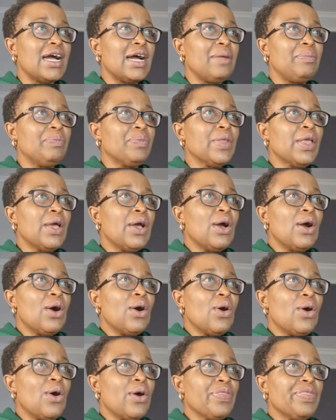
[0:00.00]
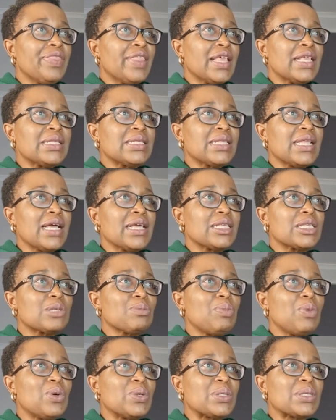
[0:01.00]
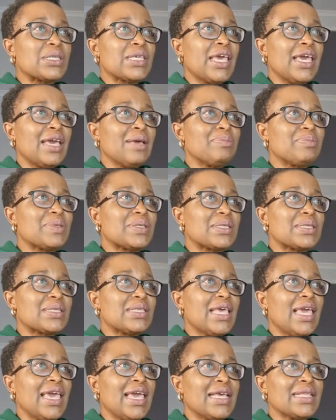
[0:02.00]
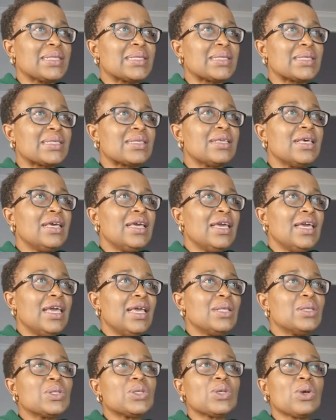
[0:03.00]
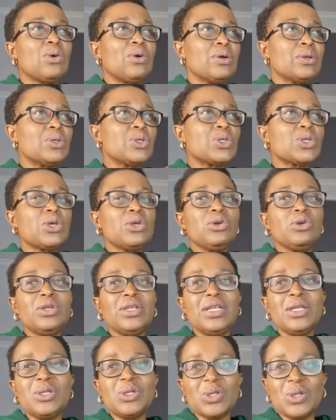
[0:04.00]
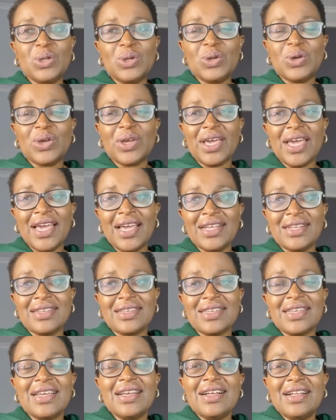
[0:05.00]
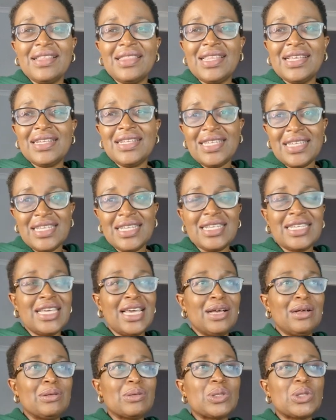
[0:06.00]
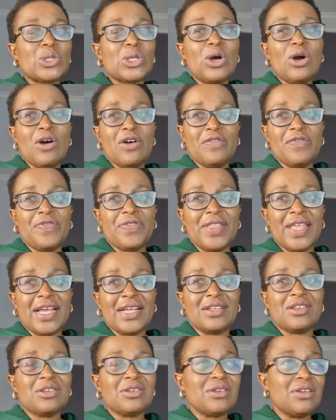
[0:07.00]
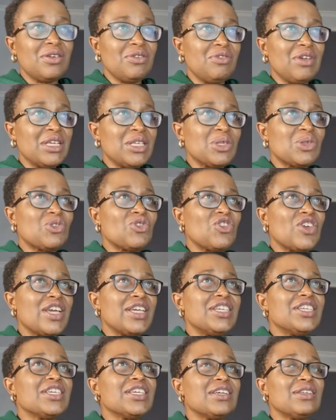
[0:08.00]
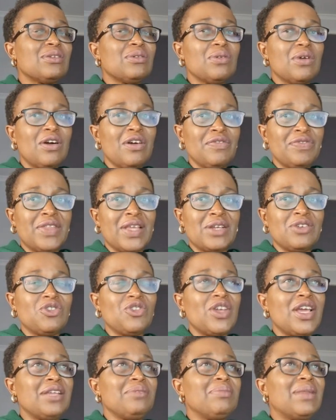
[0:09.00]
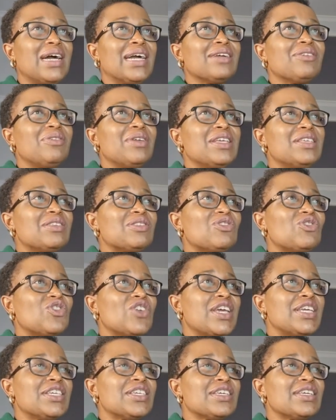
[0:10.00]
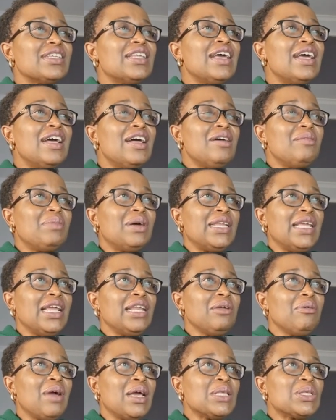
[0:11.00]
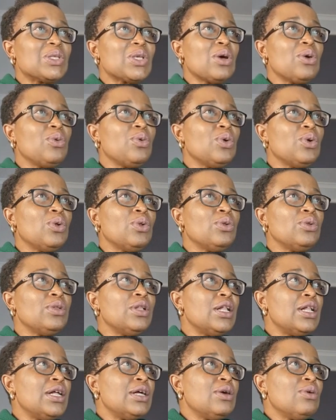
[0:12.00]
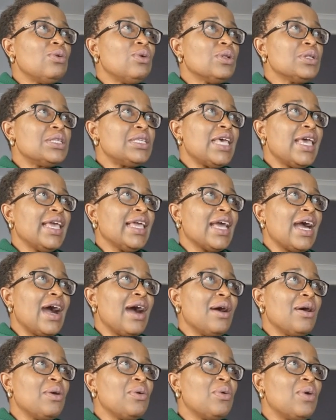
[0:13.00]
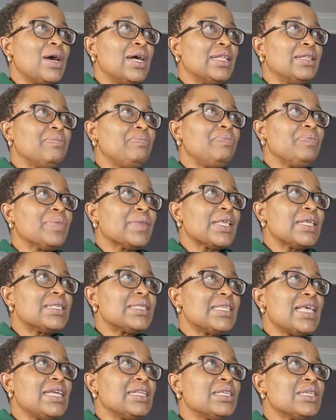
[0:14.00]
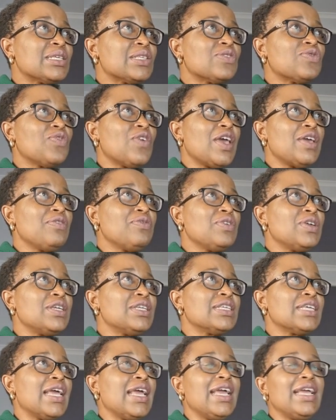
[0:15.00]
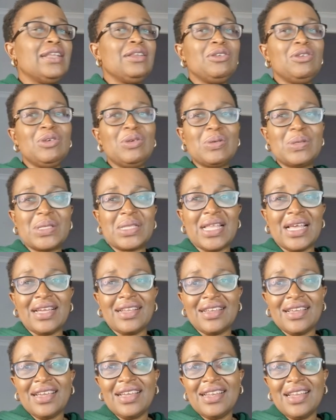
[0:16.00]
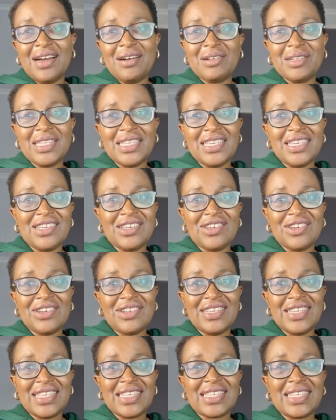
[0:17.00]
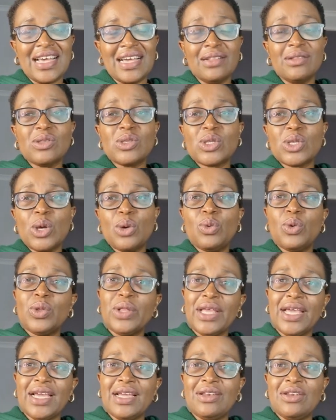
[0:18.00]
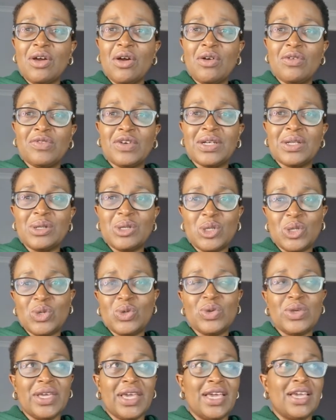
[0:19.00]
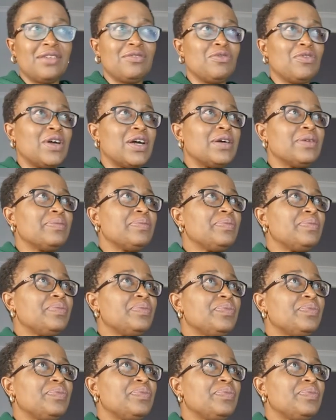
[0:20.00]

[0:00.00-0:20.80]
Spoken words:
on things like sports caps, hats, and so on. So you'll need to look at the details of that registration, of that trademark registration. But anyway, so we'll take our one, Santa's favorite, and use that in our t-shirt design. So we'll head over to Canva.